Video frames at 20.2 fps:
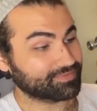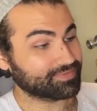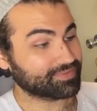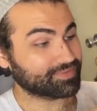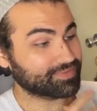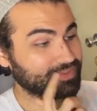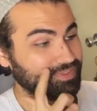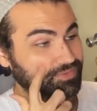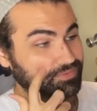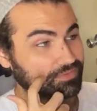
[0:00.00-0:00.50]

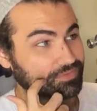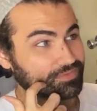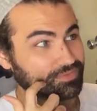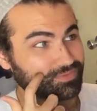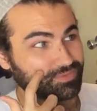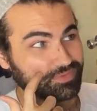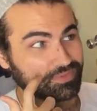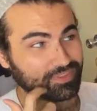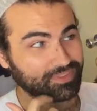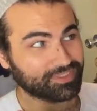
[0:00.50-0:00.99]
this one's
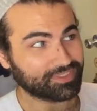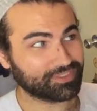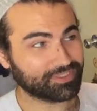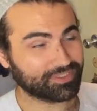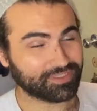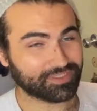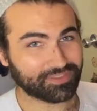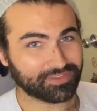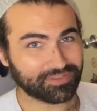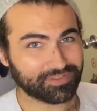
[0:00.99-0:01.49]
really
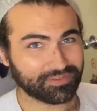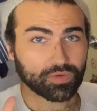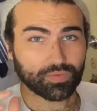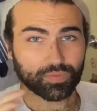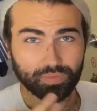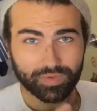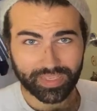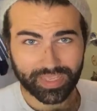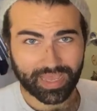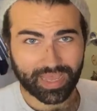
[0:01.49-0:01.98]
good.
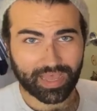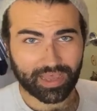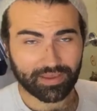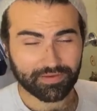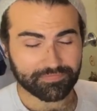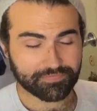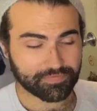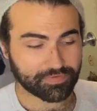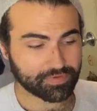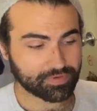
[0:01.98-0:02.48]
We
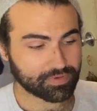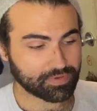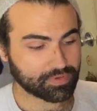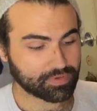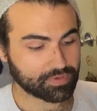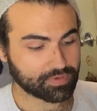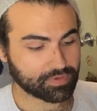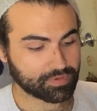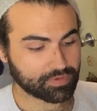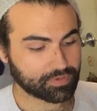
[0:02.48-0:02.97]
have
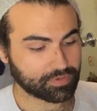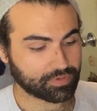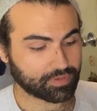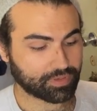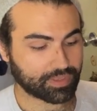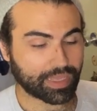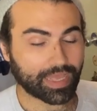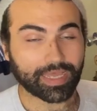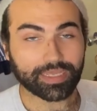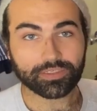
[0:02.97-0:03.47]

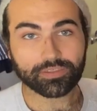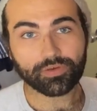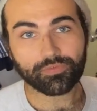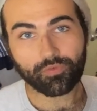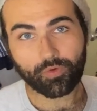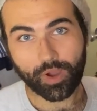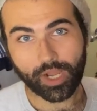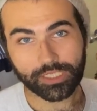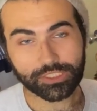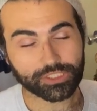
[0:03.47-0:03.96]
End of
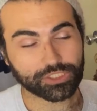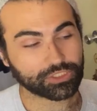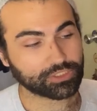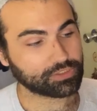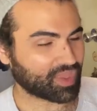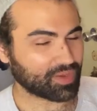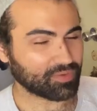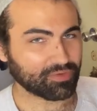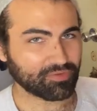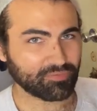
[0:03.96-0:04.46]
Watch.
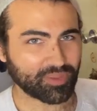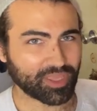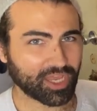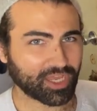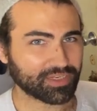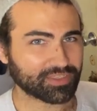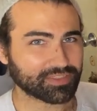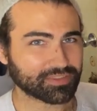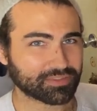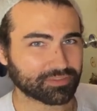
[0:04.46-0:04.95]
I will be
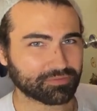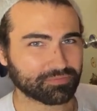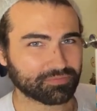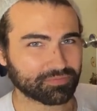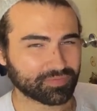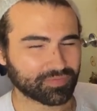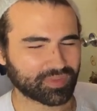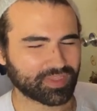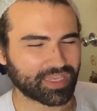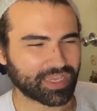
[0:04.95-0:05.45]
honest,
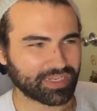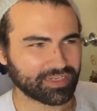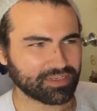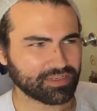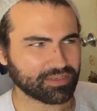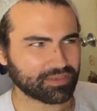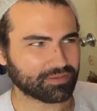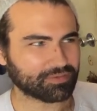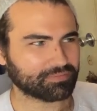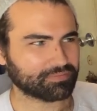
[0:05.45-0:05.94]
the
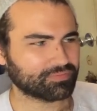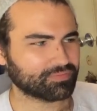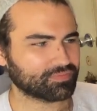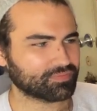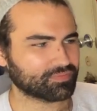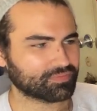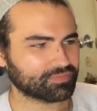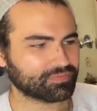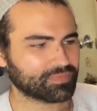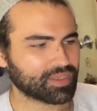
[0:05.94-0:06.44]
ending
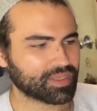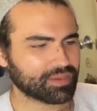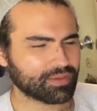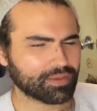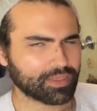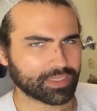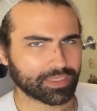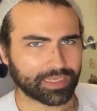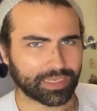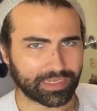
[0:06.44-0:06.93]

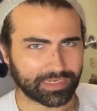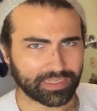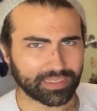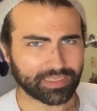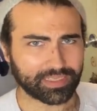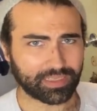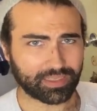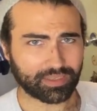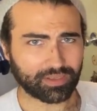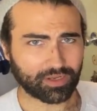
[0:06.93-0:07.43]
kind of
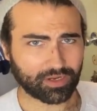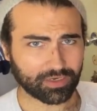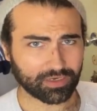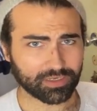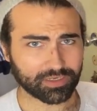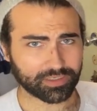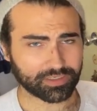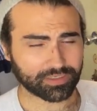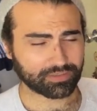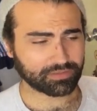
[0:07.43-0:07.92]
hit
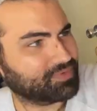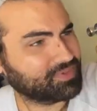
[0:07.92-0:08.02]
hard.